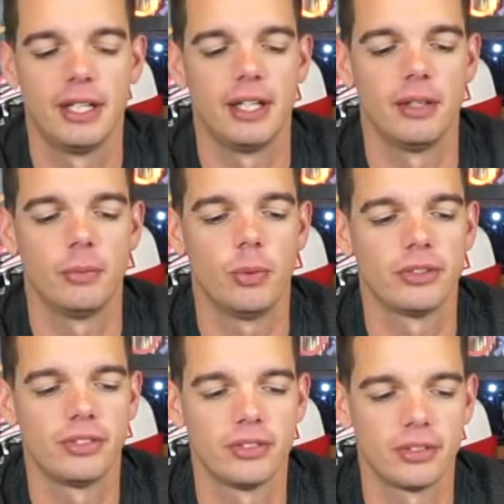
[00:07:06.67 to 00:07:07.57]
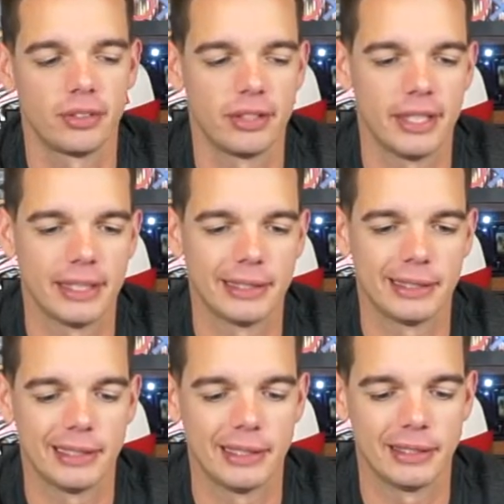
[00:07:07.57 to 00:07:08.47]
It wasn't like,
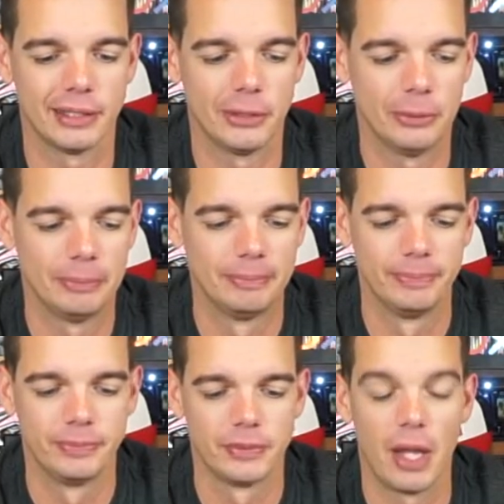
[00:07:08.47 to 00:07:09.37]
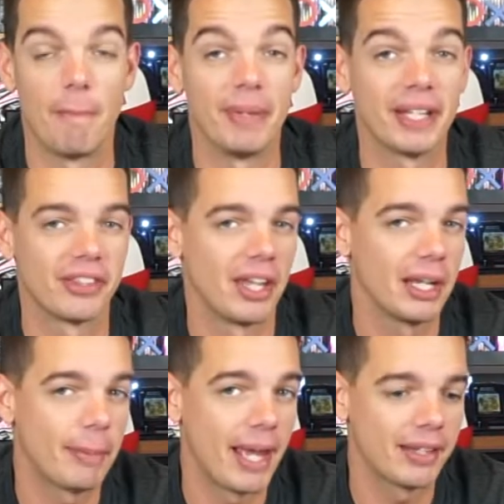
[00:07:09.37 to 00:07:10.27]
a big thing
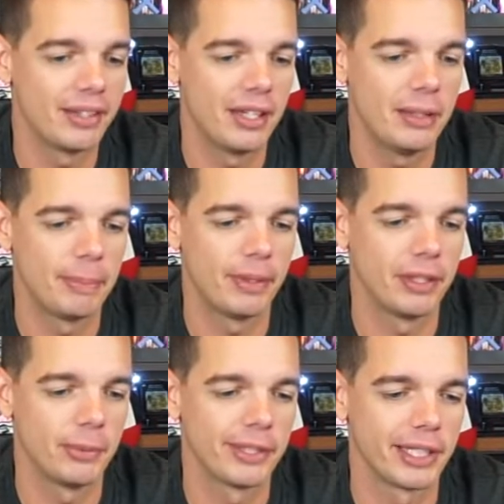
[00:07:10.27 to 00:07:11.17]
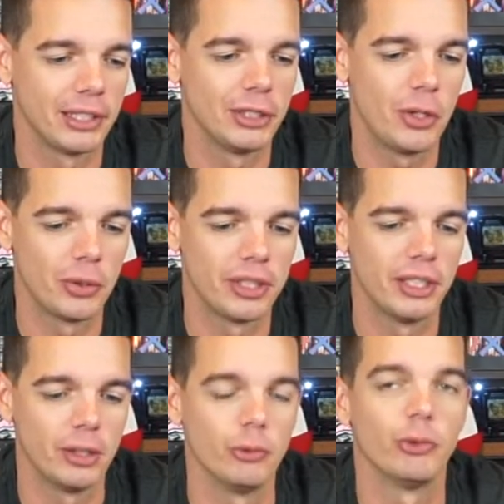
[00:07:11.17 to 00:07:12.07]
back then, but it was like a
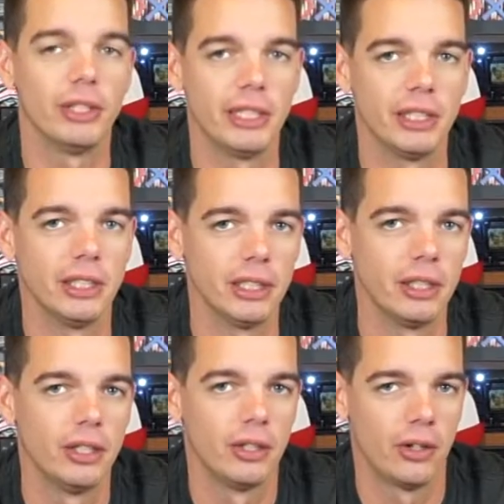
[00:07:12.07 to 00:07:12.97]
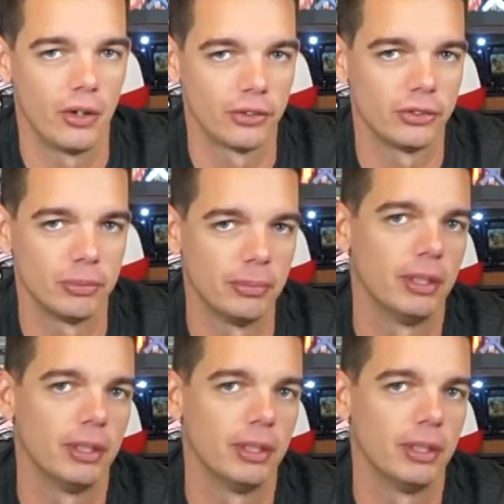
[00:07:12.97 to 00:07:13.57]
low-key, really good, awesome